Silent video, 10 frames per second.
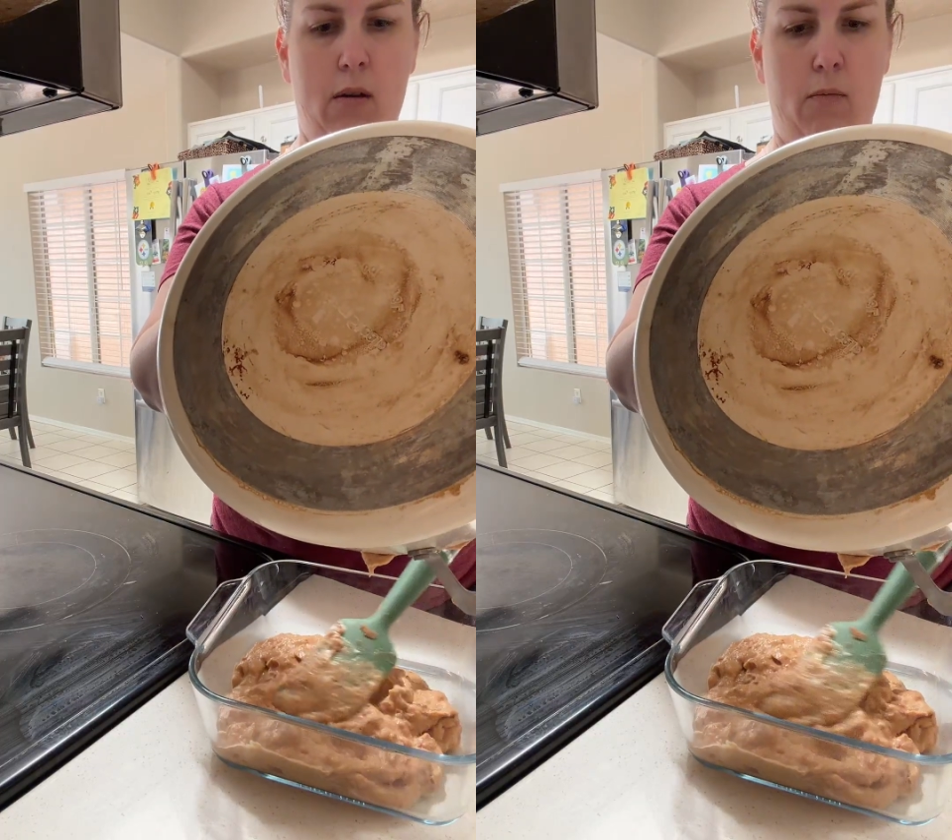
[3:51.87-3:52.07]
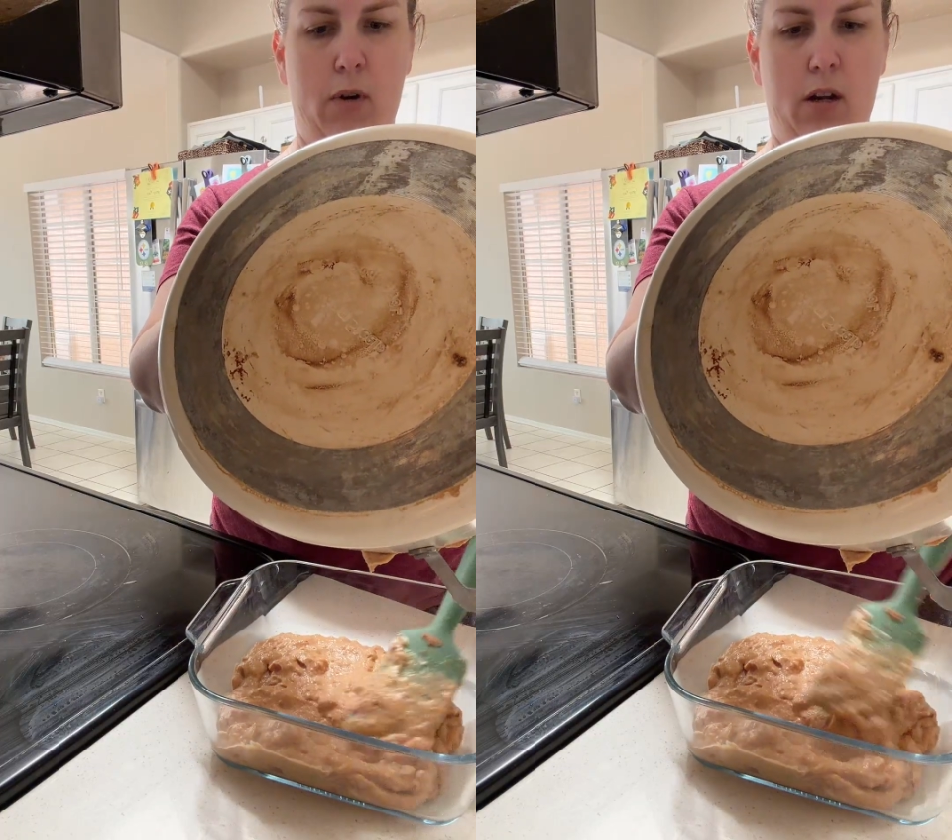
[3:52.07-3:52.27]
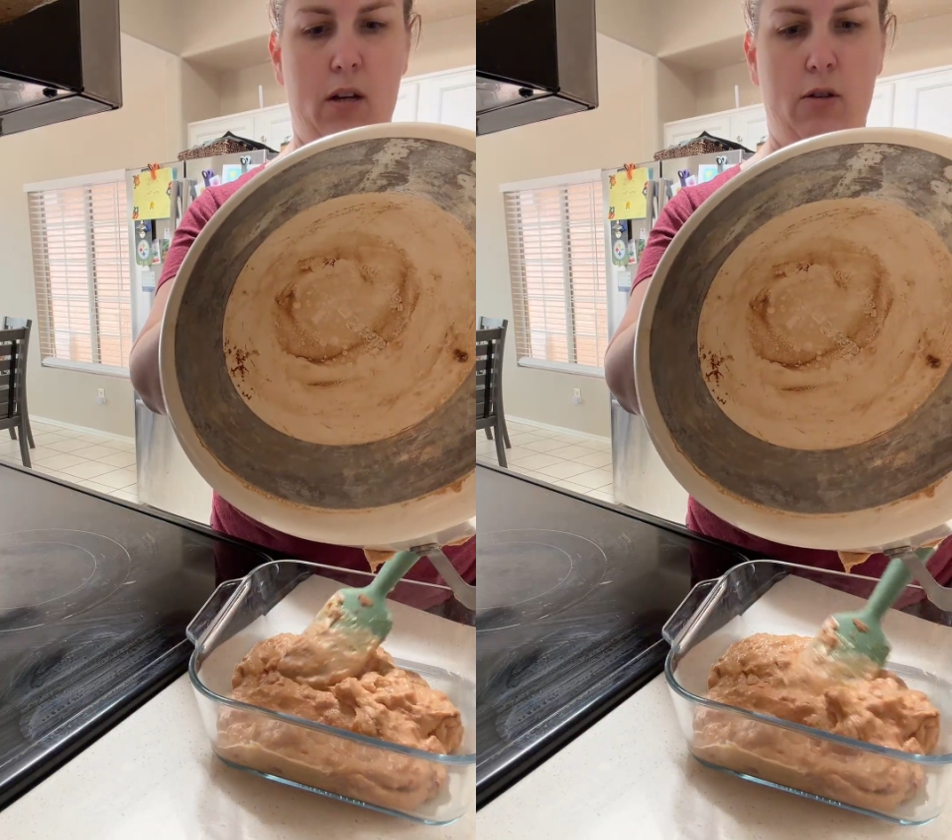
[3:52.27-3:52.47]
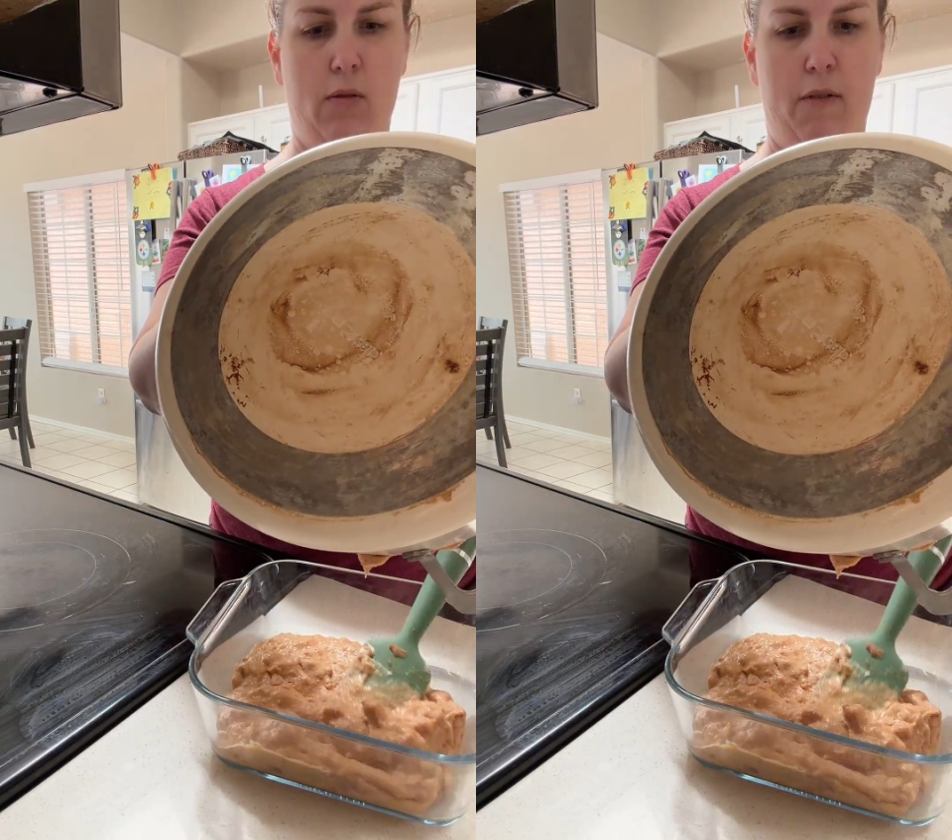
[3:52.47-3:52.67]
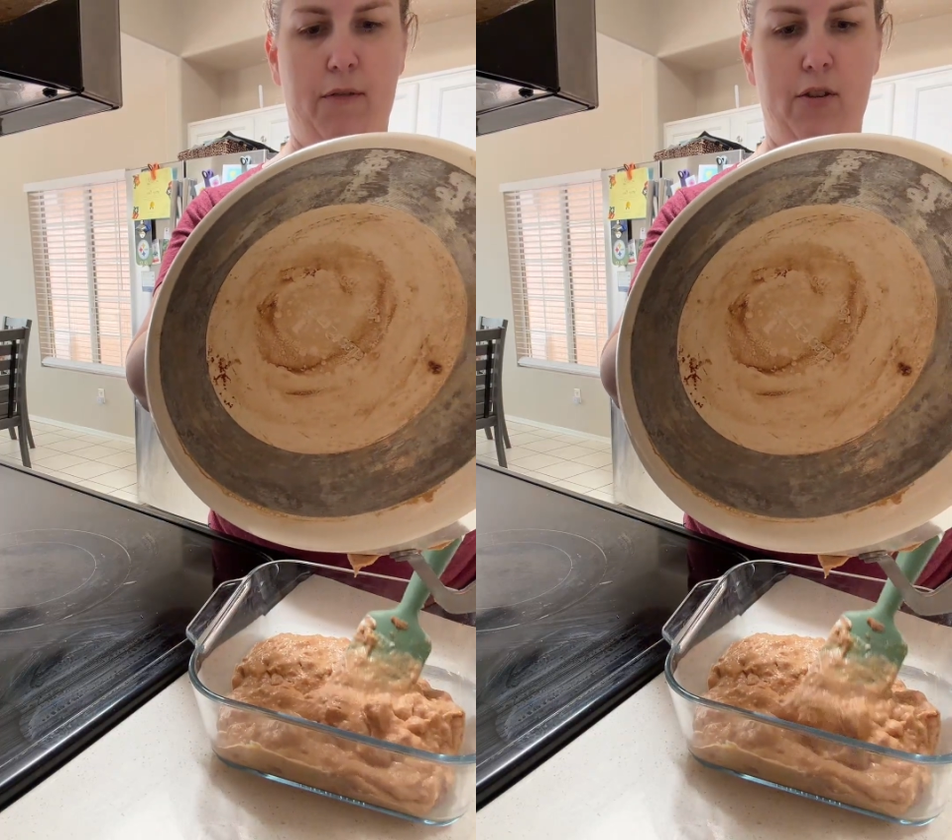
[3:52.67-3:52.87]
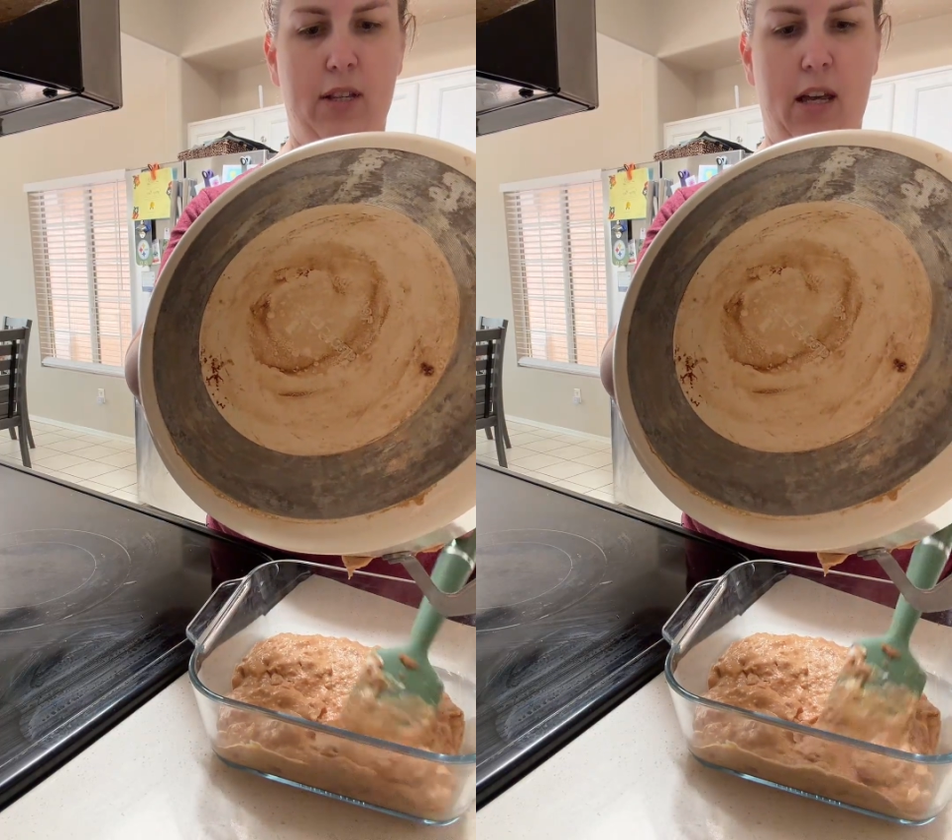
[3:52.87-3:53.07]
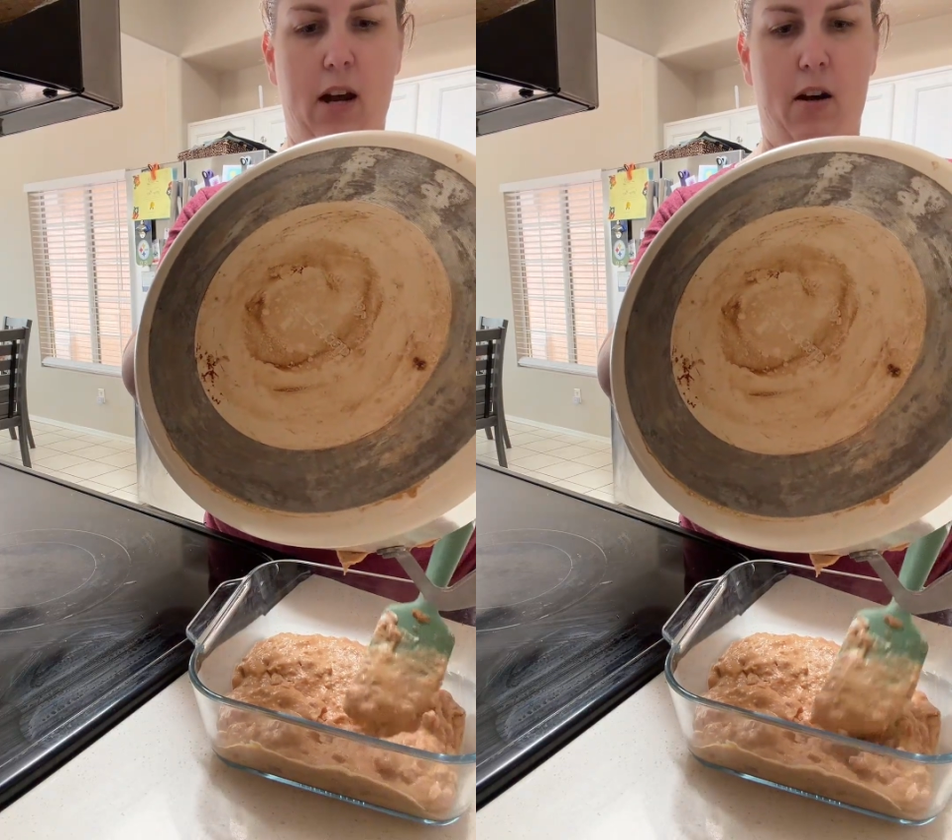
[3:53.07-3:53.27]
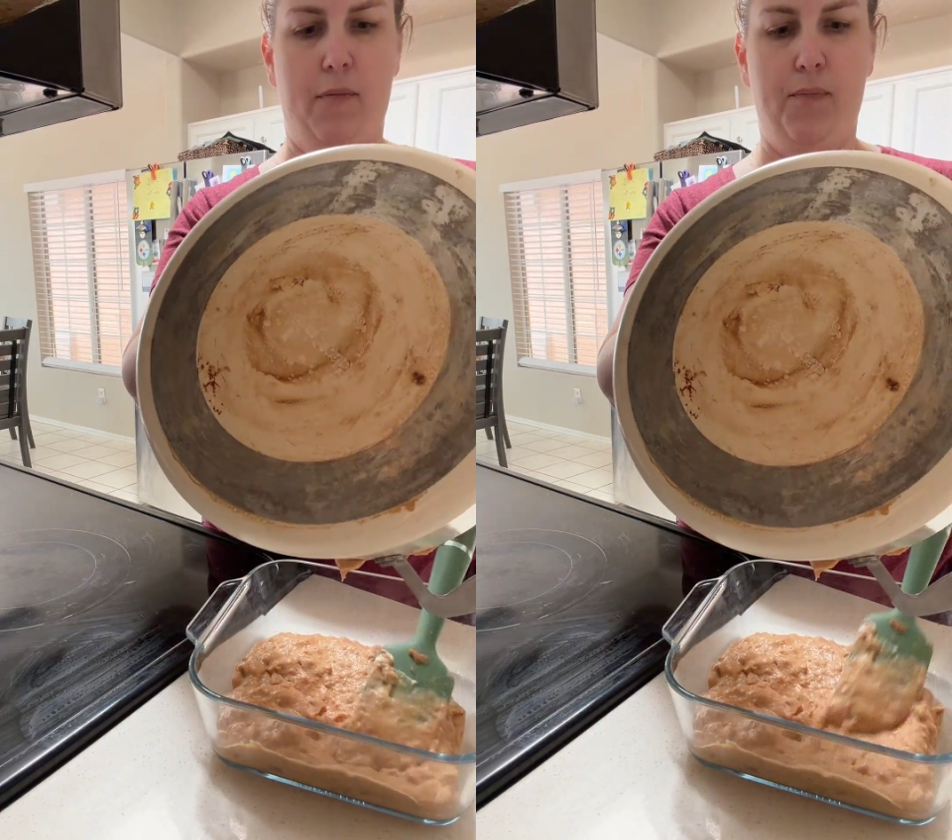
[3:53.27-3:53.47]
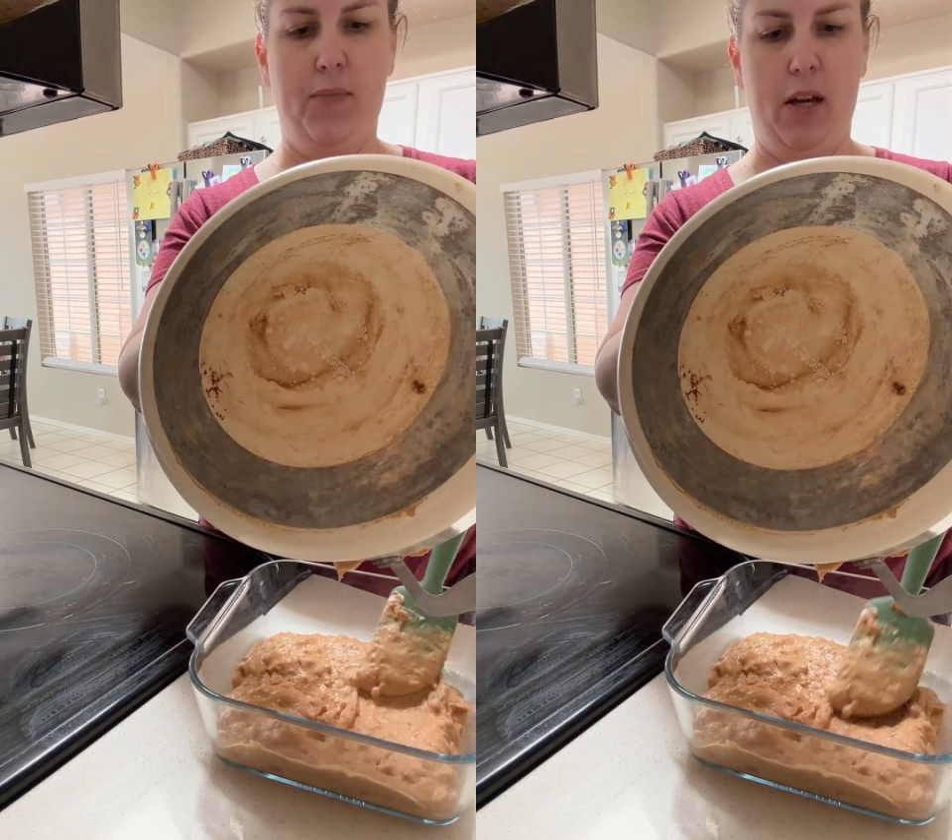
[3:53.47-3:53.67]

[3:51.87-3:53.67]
And we're gonna do our first layer.